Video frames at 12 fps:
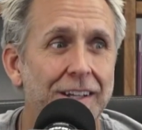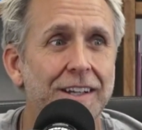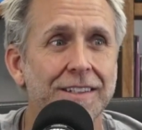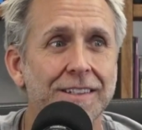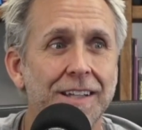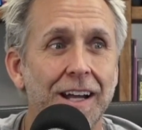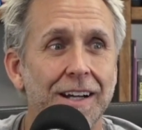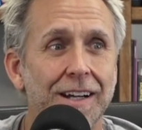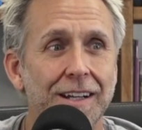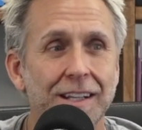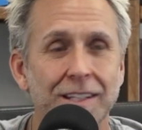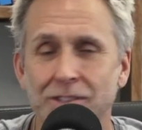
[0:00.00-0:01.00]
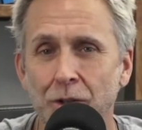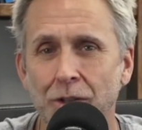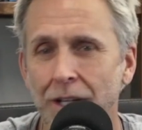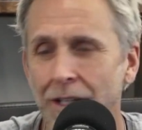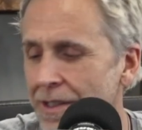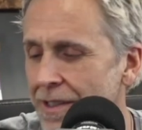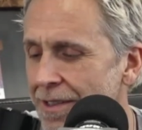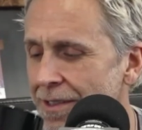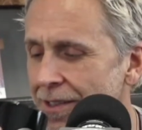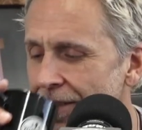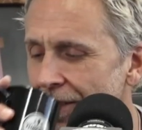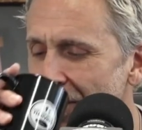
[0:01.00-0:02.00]
Yeah, it's so great. Mm-hmm.
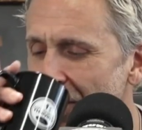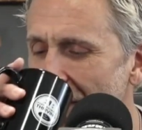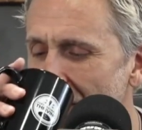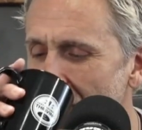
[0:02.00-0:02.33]
So great.